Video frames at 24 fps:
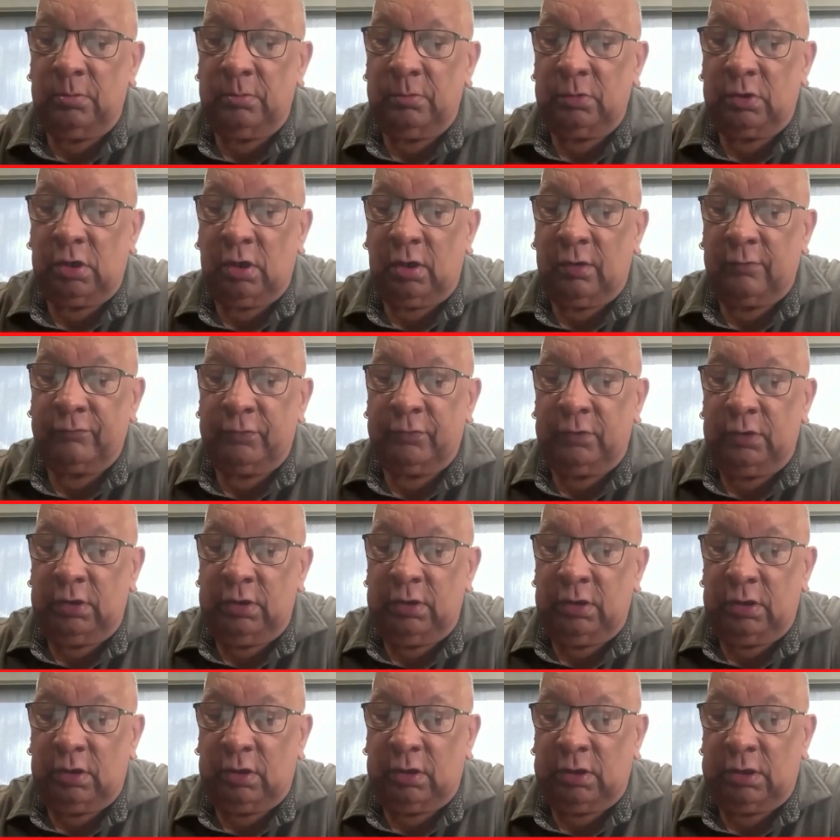covering
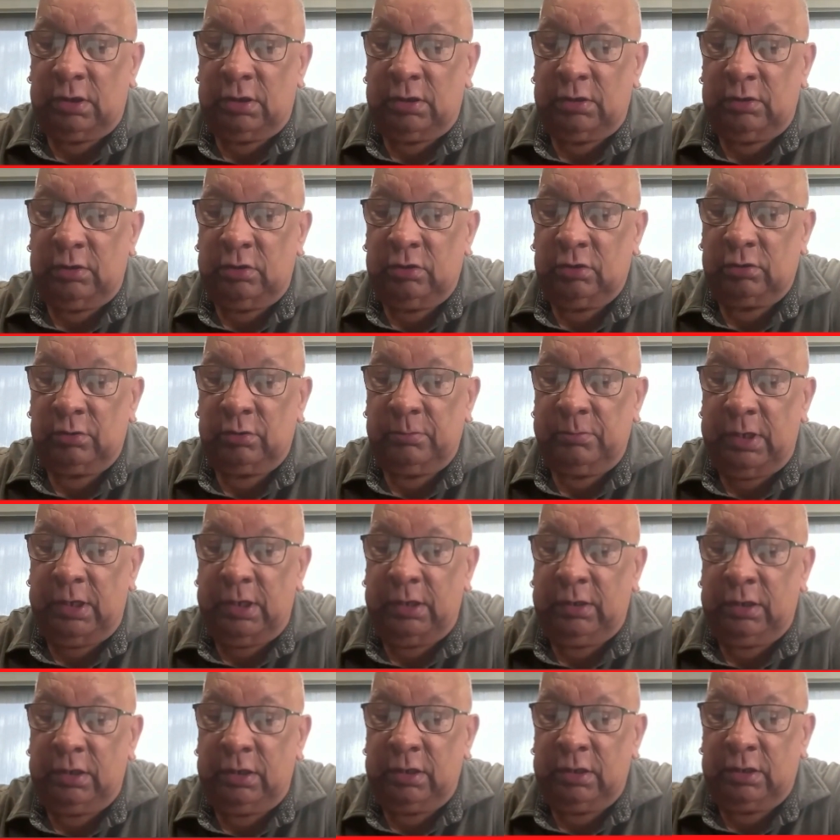the island,
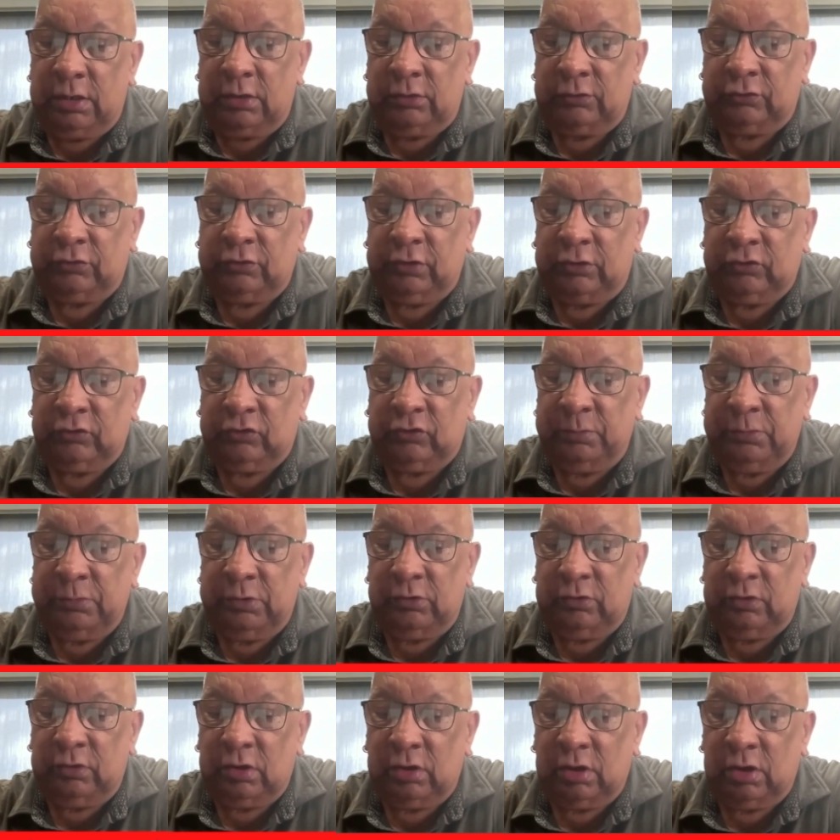making an
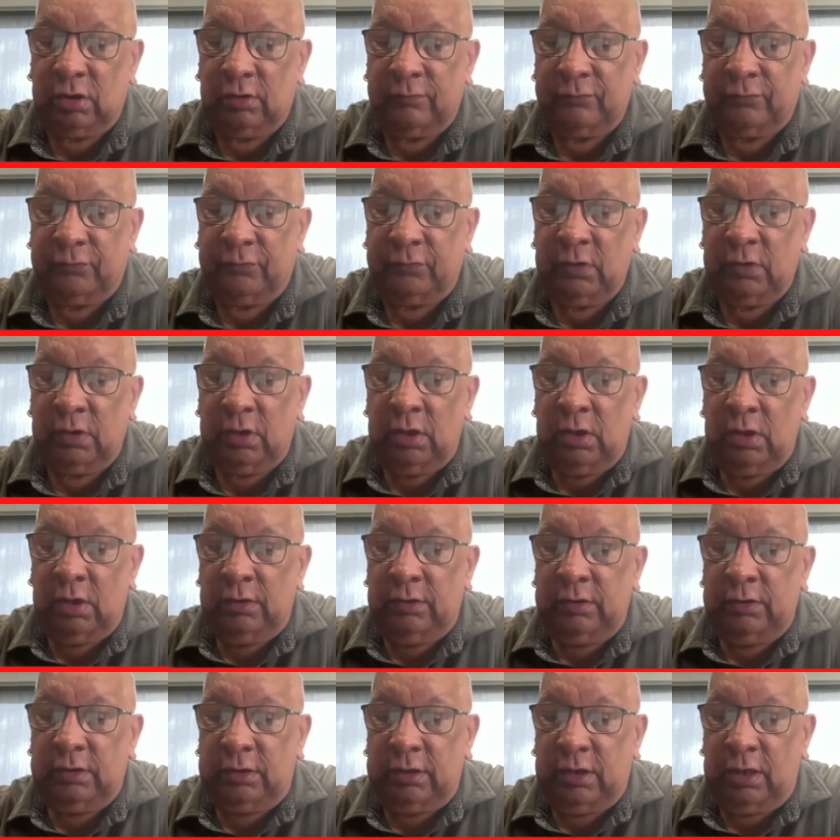assessment of
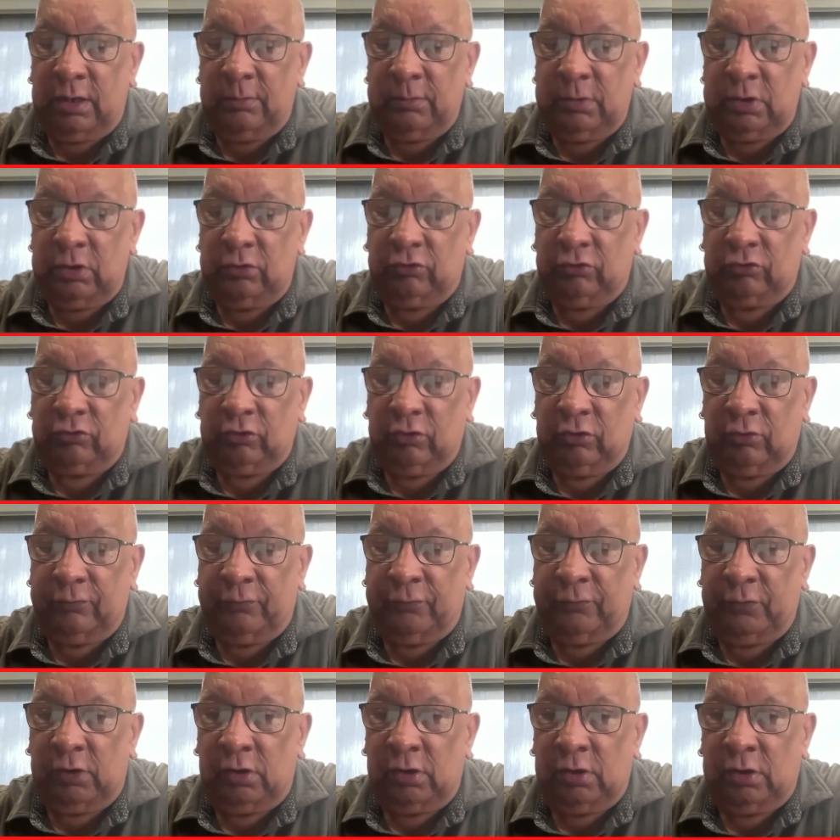the damage so
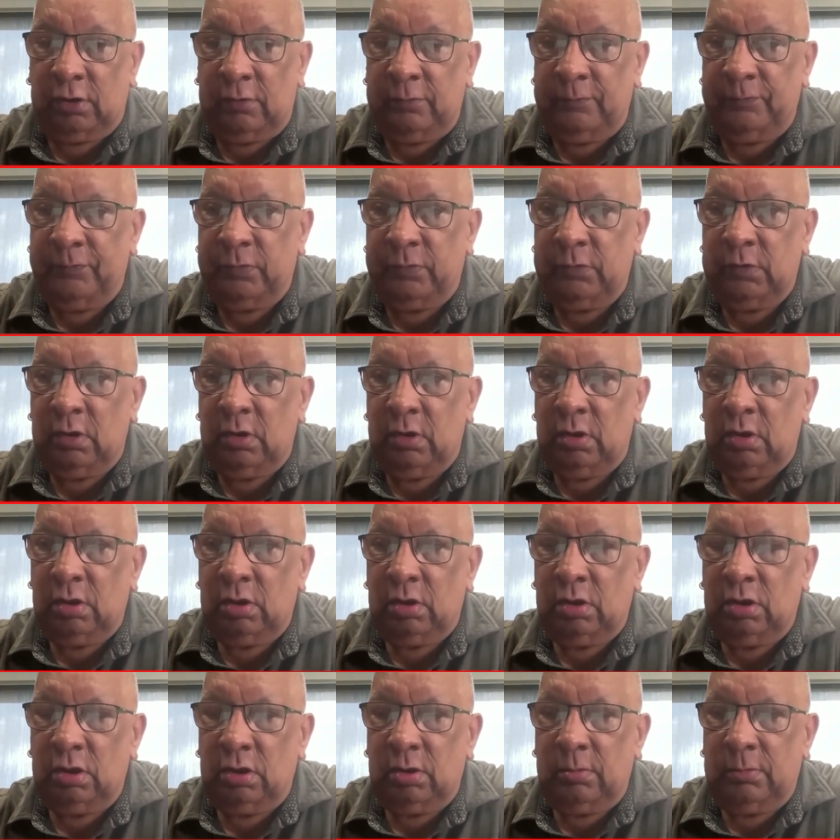far.
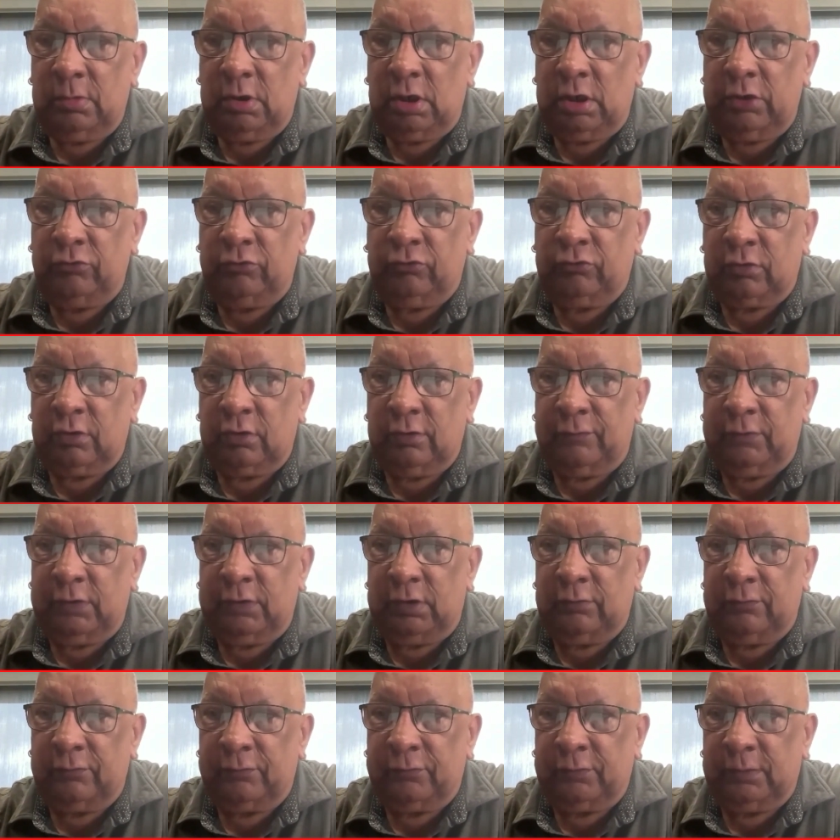I drove
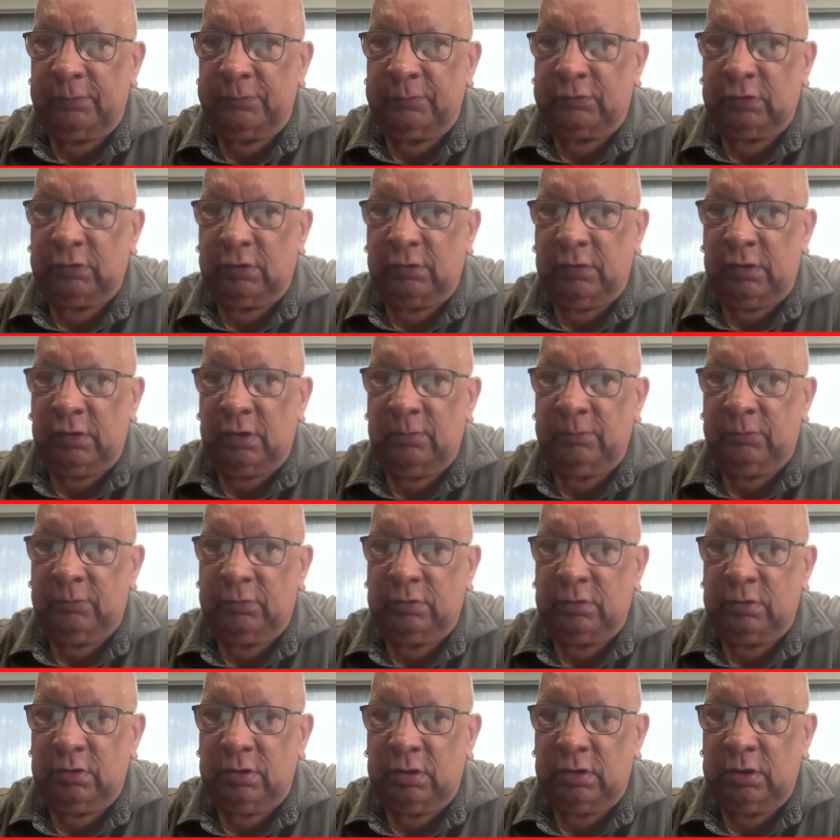in from
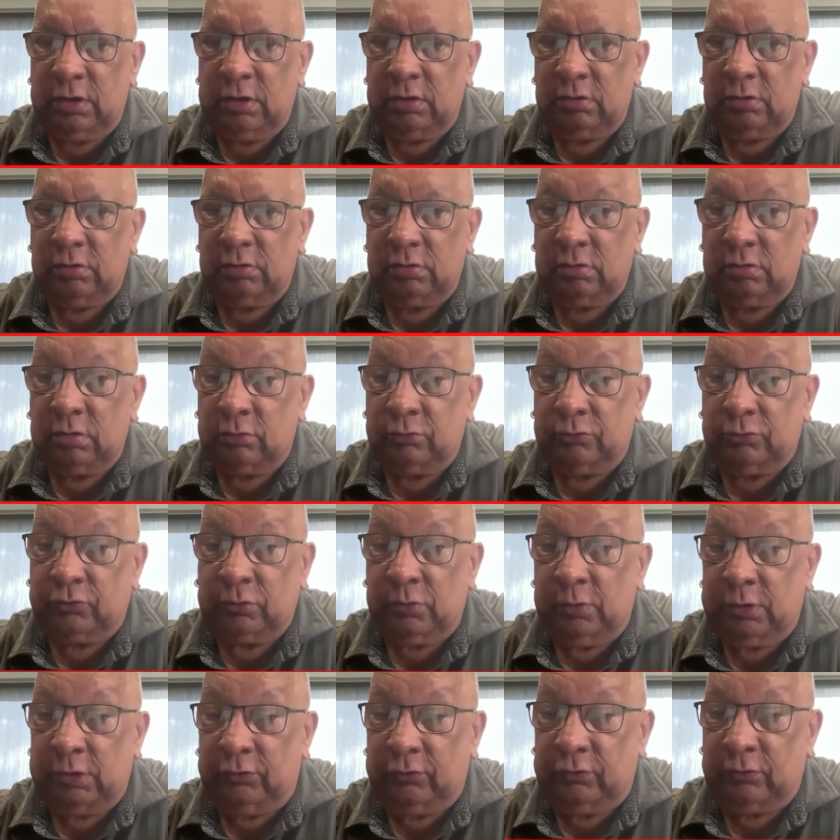Southampton, and I was
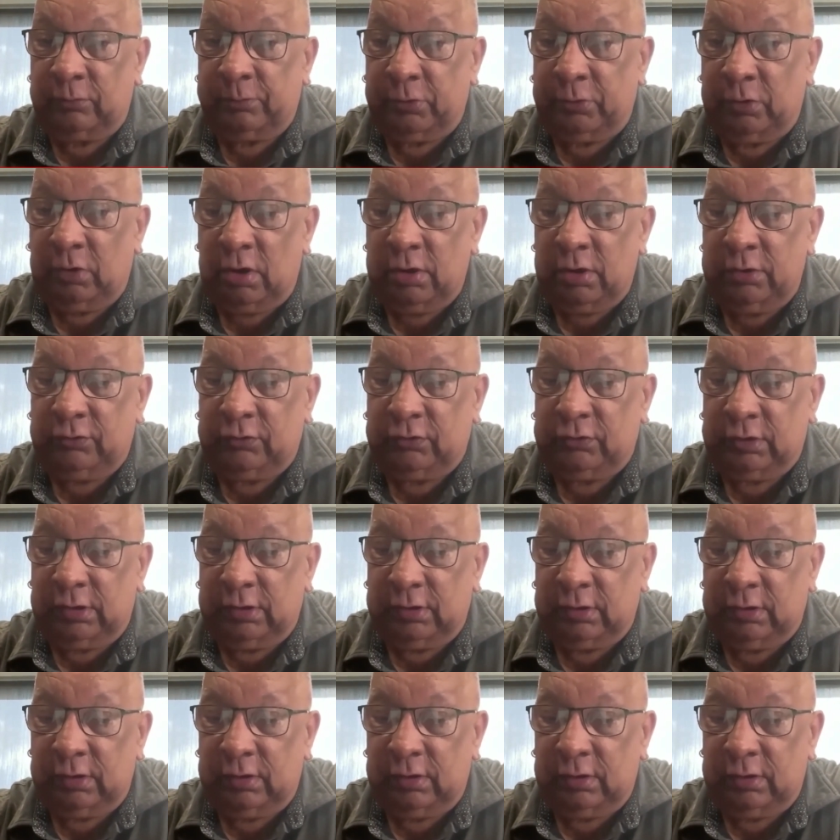quite surprised at